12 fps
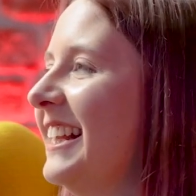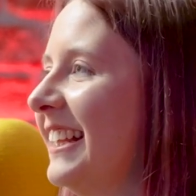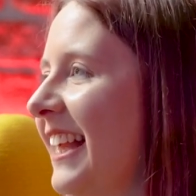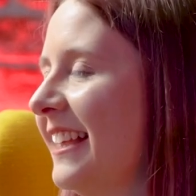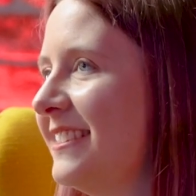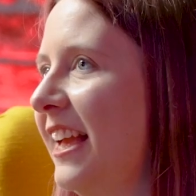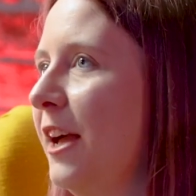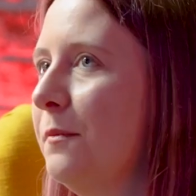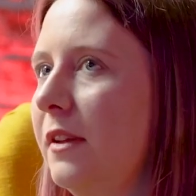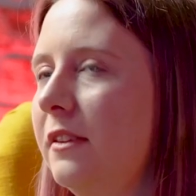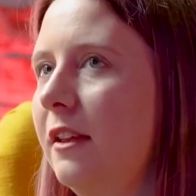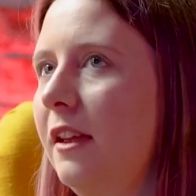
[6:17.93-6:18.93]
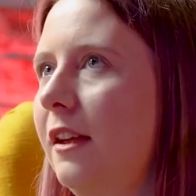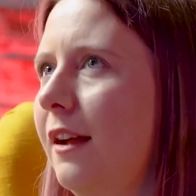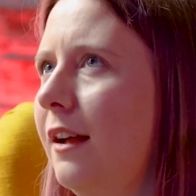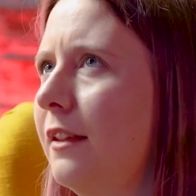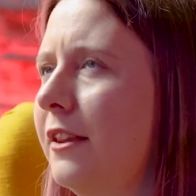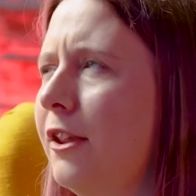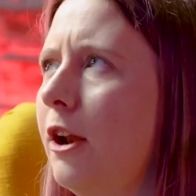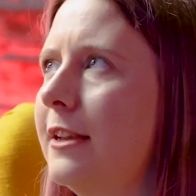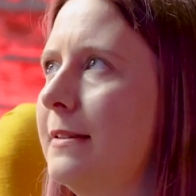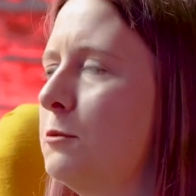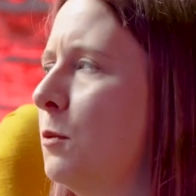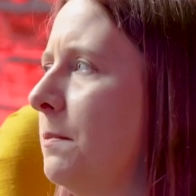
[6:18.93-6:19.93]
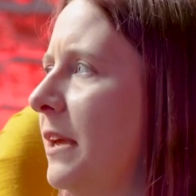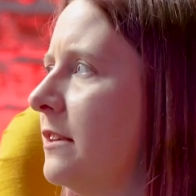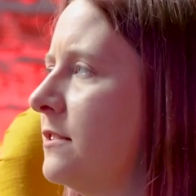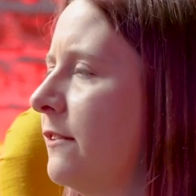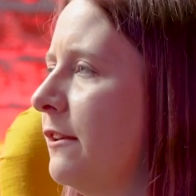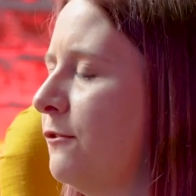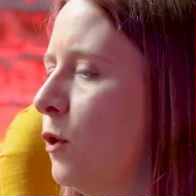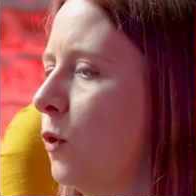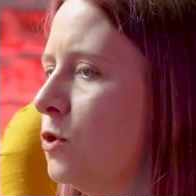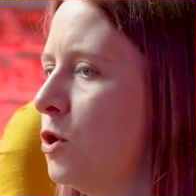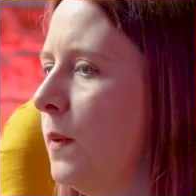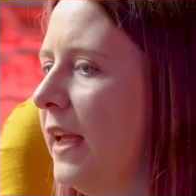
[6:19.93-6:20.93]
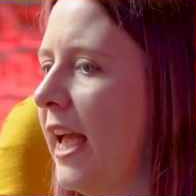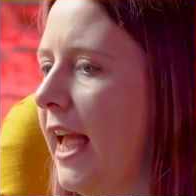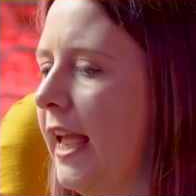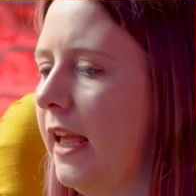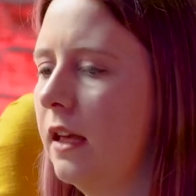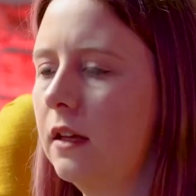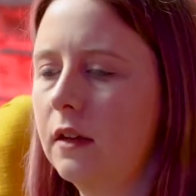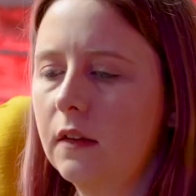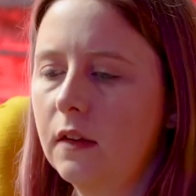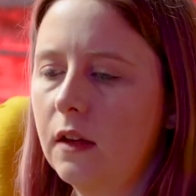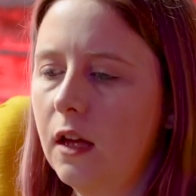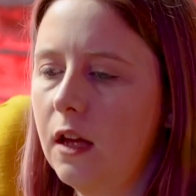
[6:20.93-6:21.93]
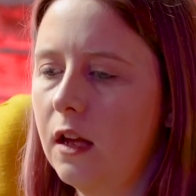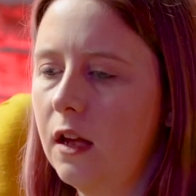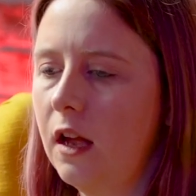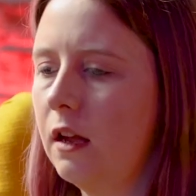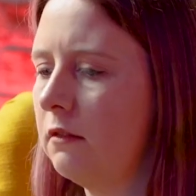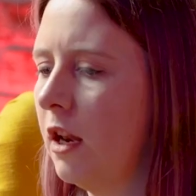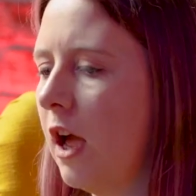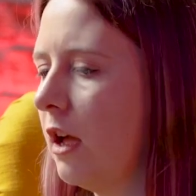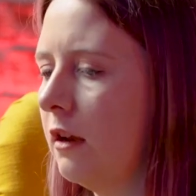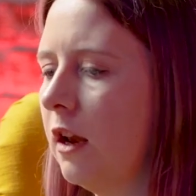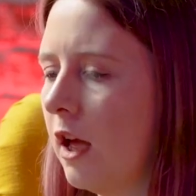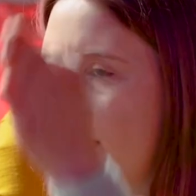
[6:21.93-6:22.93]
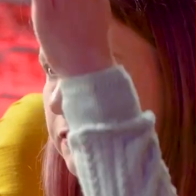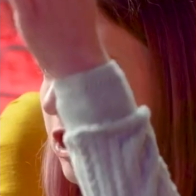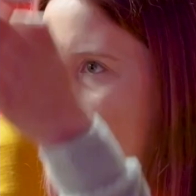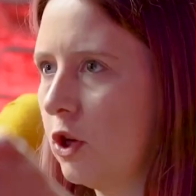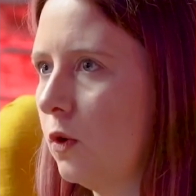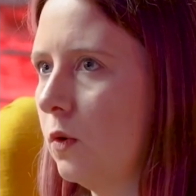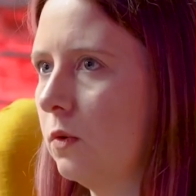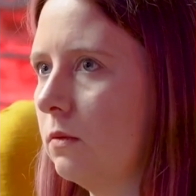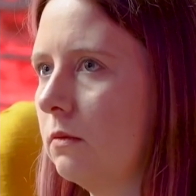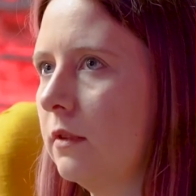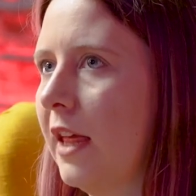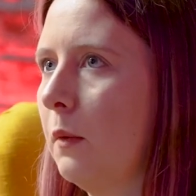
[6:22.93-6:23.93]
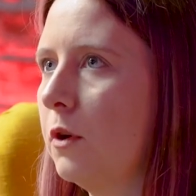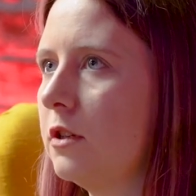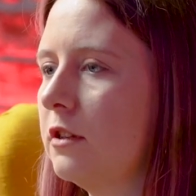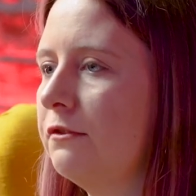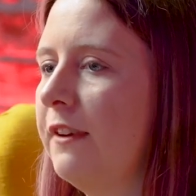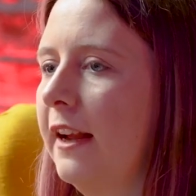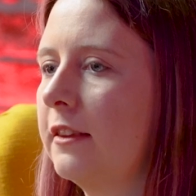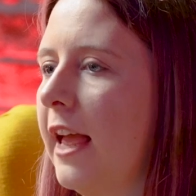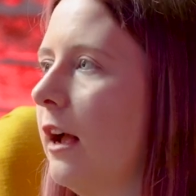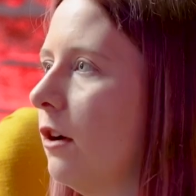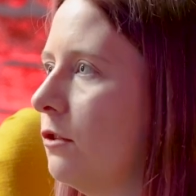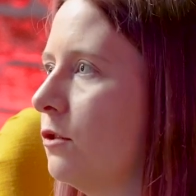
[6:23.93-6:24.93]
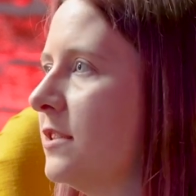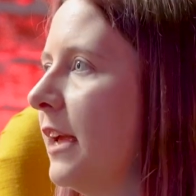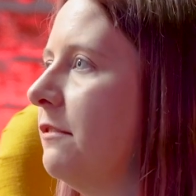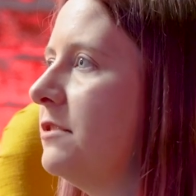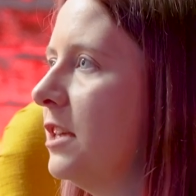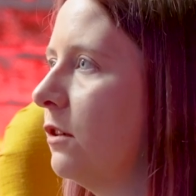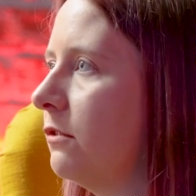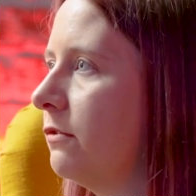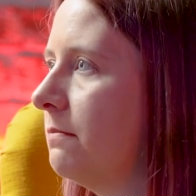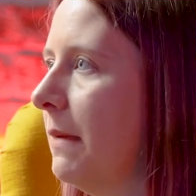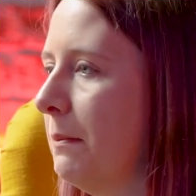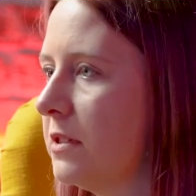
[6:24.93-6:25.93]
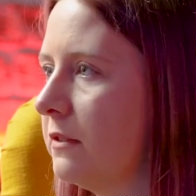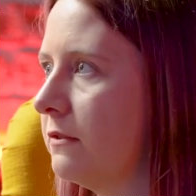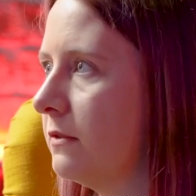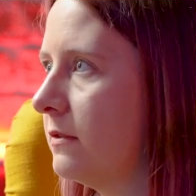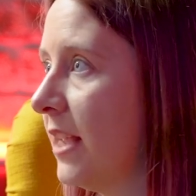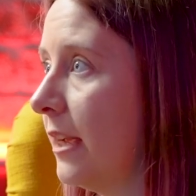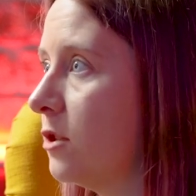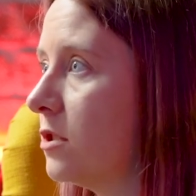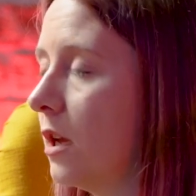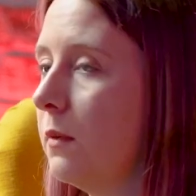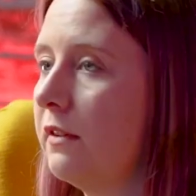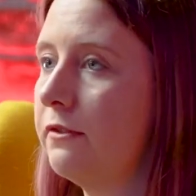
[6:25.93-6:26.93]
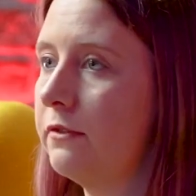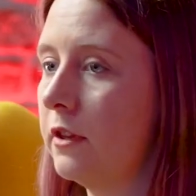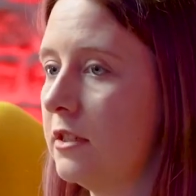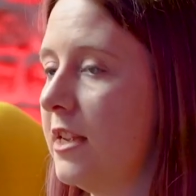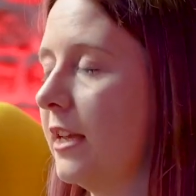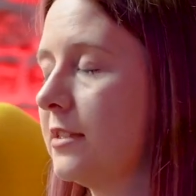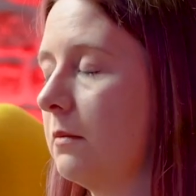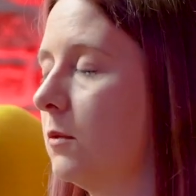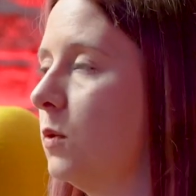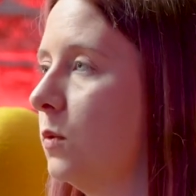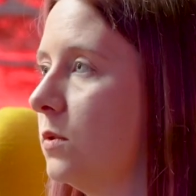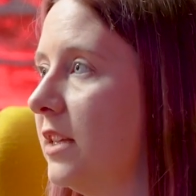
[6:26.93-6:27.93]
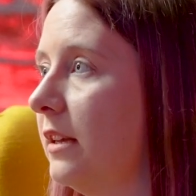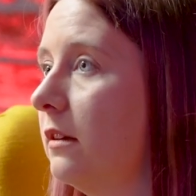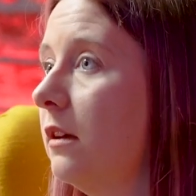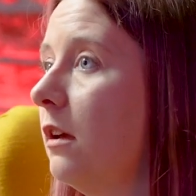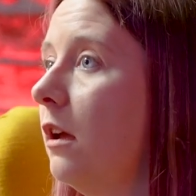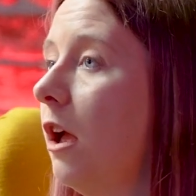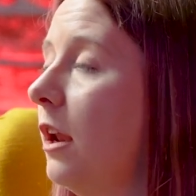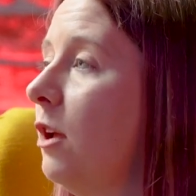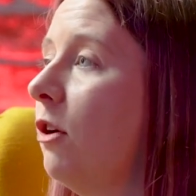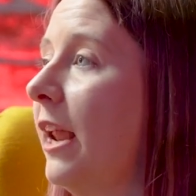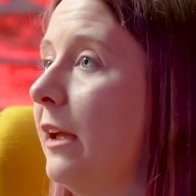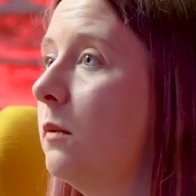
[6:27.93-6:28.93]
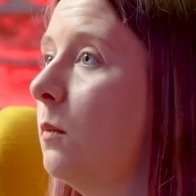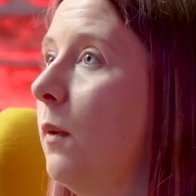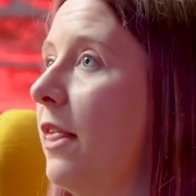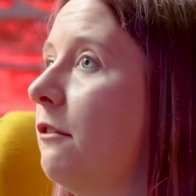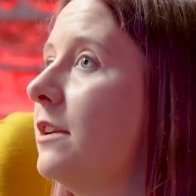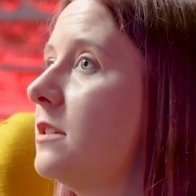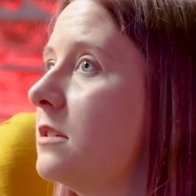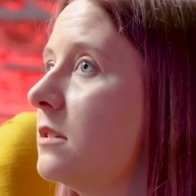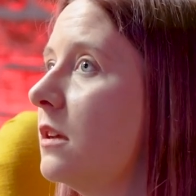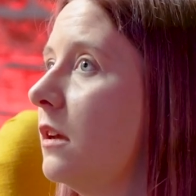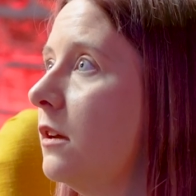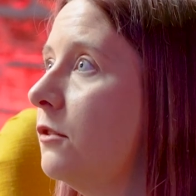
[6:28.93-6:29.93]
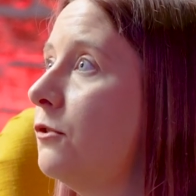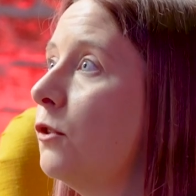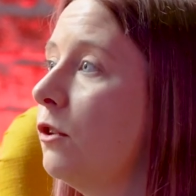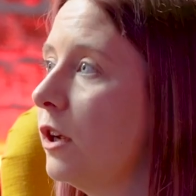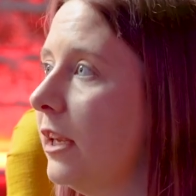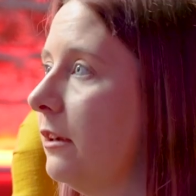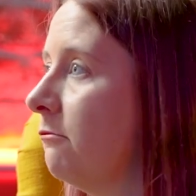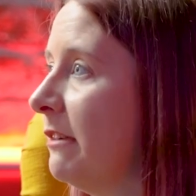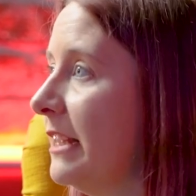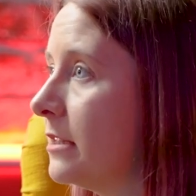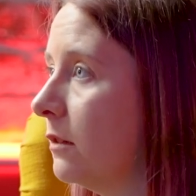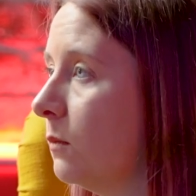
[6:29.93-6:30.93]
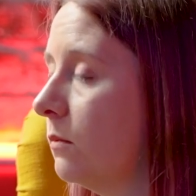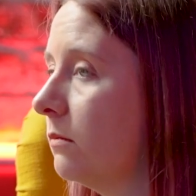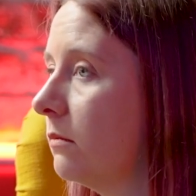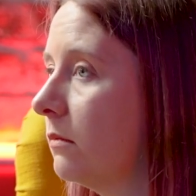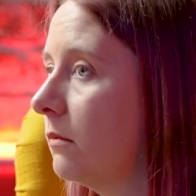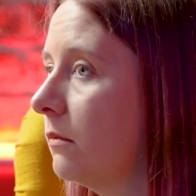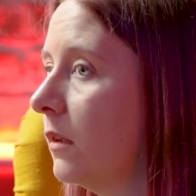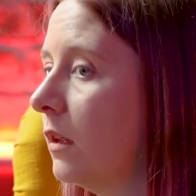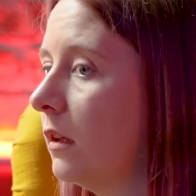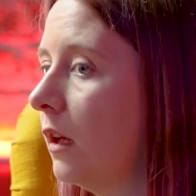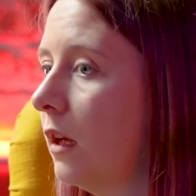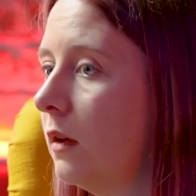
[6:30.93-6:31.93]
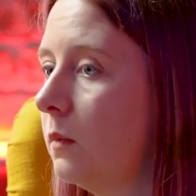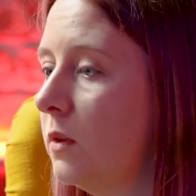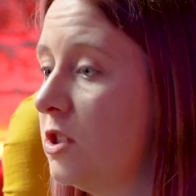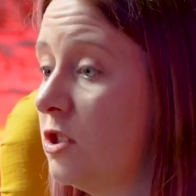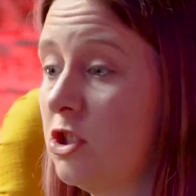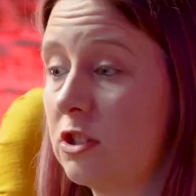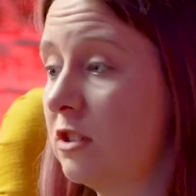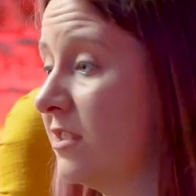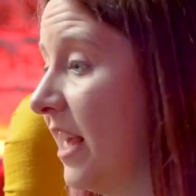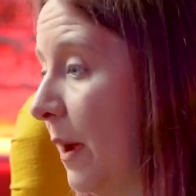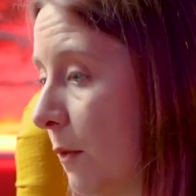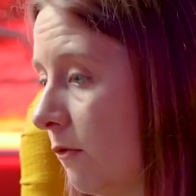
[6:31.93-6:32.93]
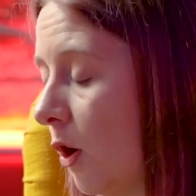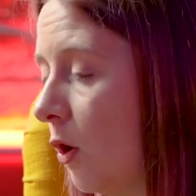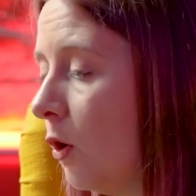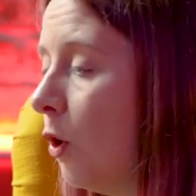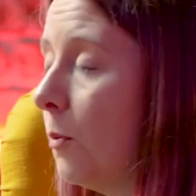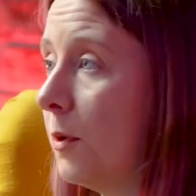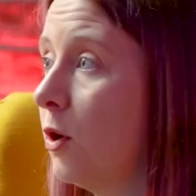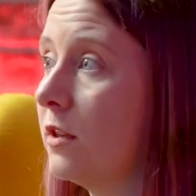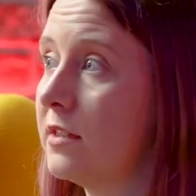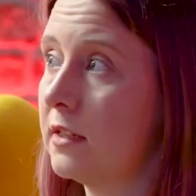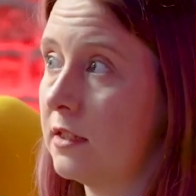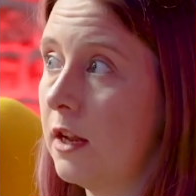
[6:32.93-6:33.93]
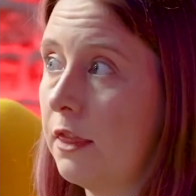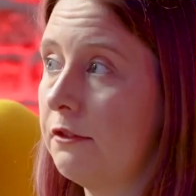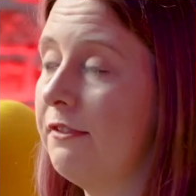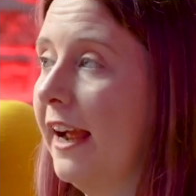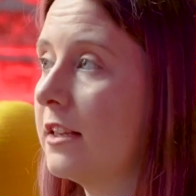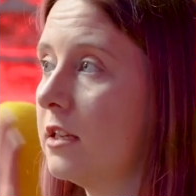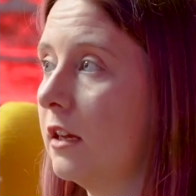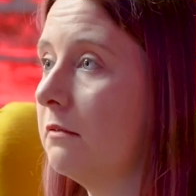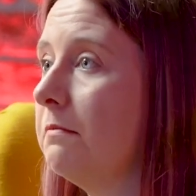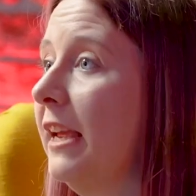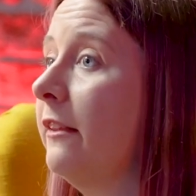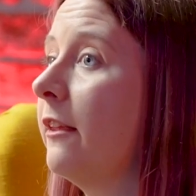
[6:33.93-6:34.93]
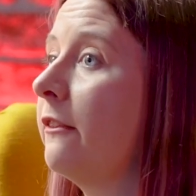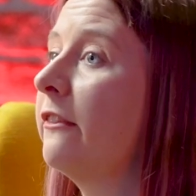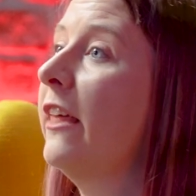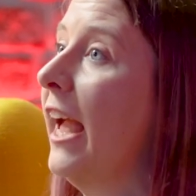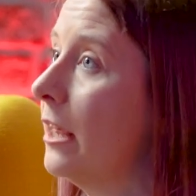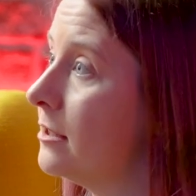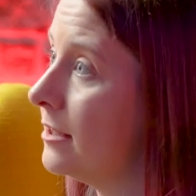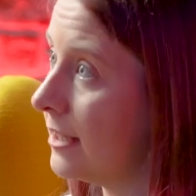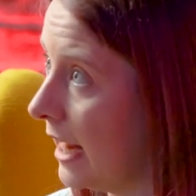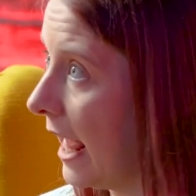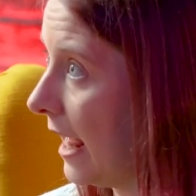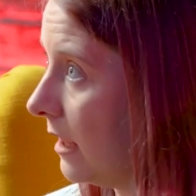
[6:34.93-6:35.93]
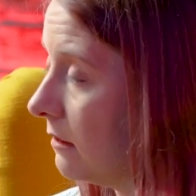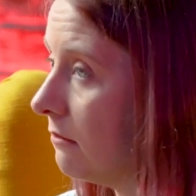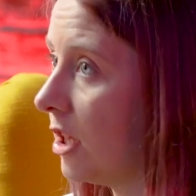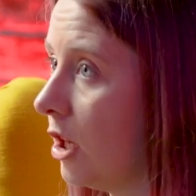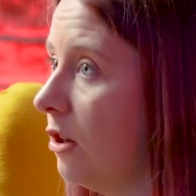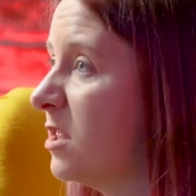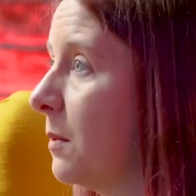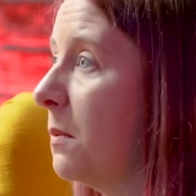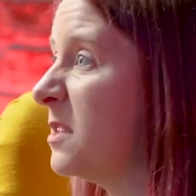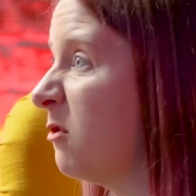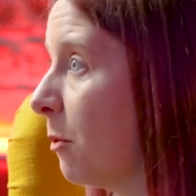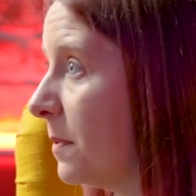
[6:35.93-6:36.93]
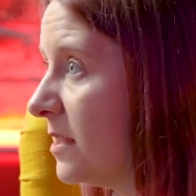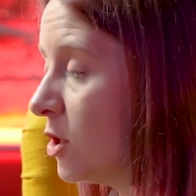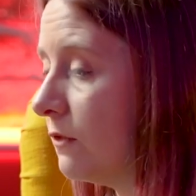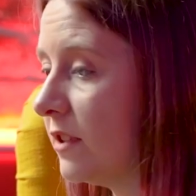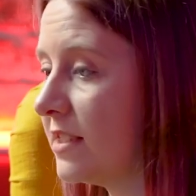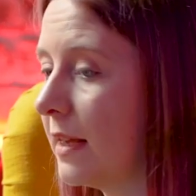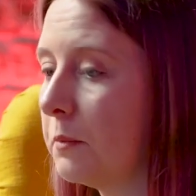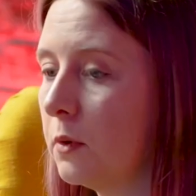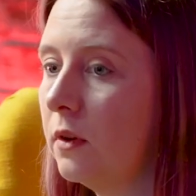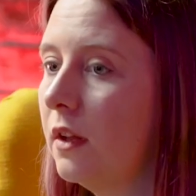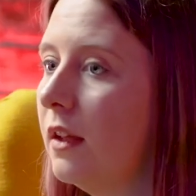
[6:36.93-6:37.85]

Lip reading: Yes. I think the only exception would be is if you're doing a live cue that would affect the health or safety of members of stage. So if the DSM calls it early or late, whether it's for a reason which is just because they were wrong, or because there's another factor, meaning they had to delay the cue, someone was in the wrong position, for example.